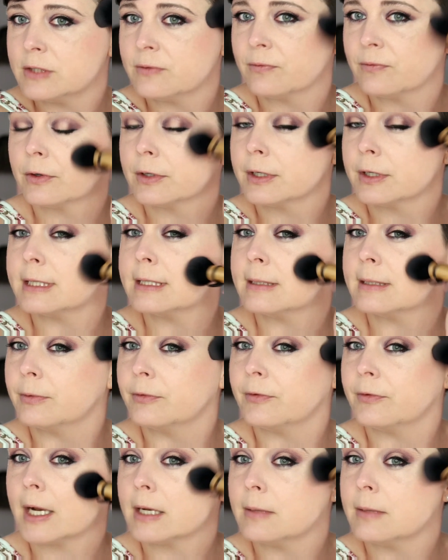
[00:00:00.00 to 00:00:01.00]
just for the simple
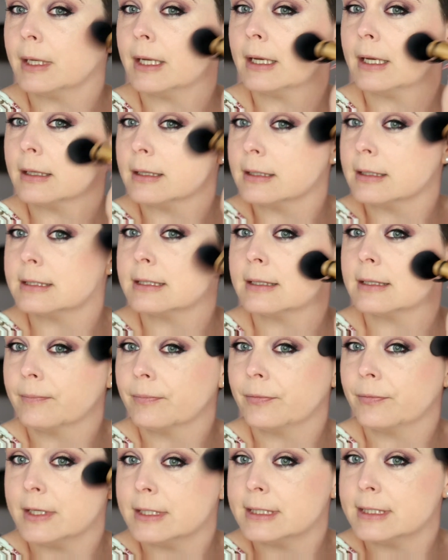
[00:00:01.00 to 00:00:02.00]
fact because
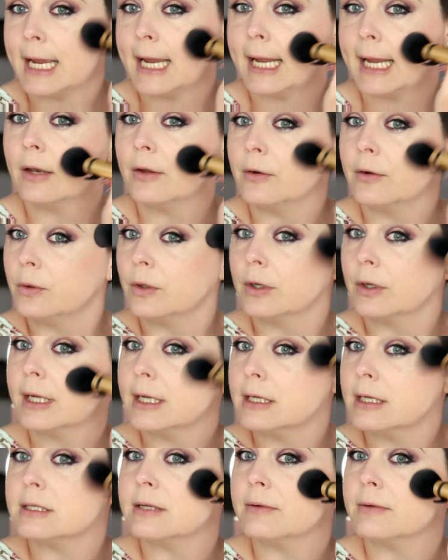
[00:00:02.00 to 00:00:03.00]
this halo look
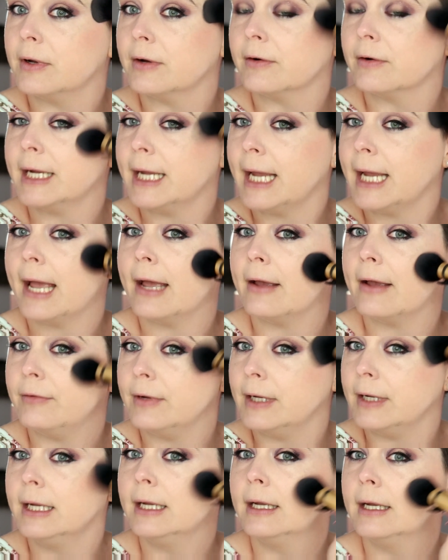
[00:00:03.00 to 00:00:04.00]
is a very
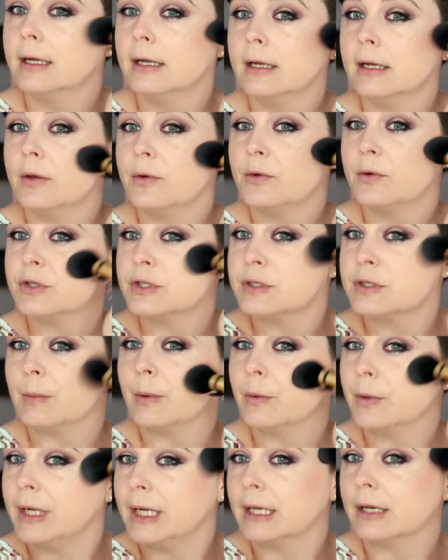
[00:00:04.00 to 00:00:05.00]
heavy,
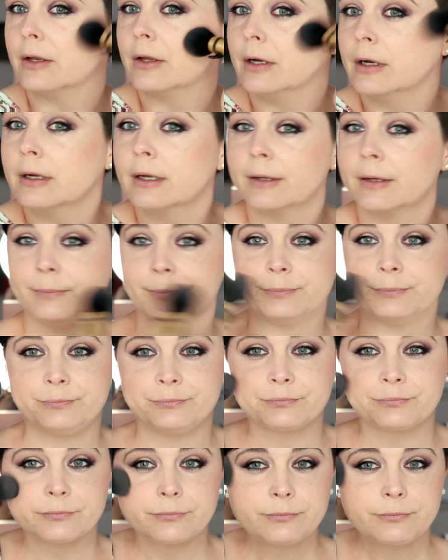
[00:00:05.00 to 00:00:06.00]
smoky look.
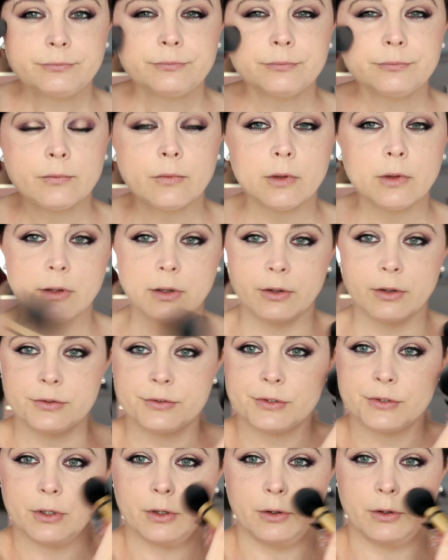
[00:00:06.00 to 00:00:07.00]

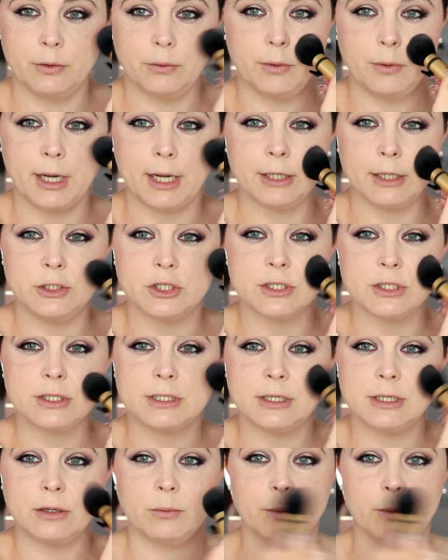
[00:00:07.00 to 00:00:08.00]
So I
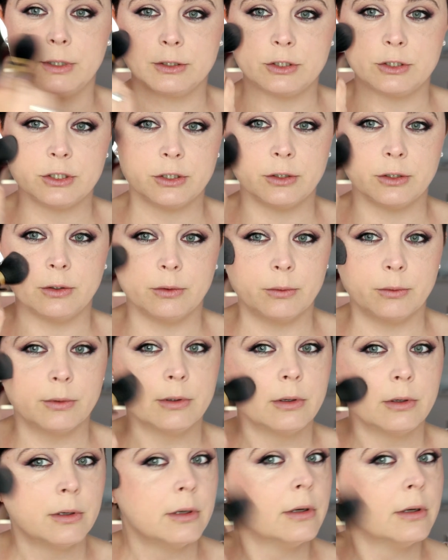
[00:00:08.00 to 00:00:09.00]
just didn't want to
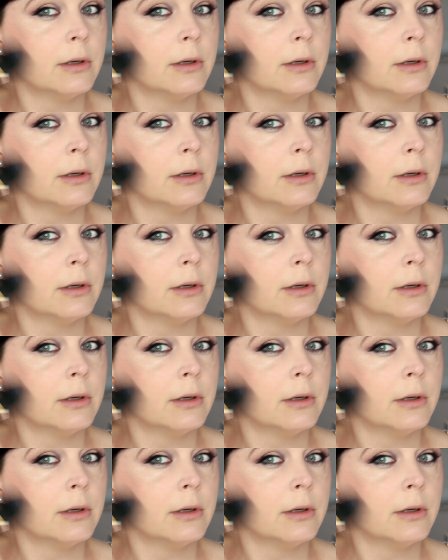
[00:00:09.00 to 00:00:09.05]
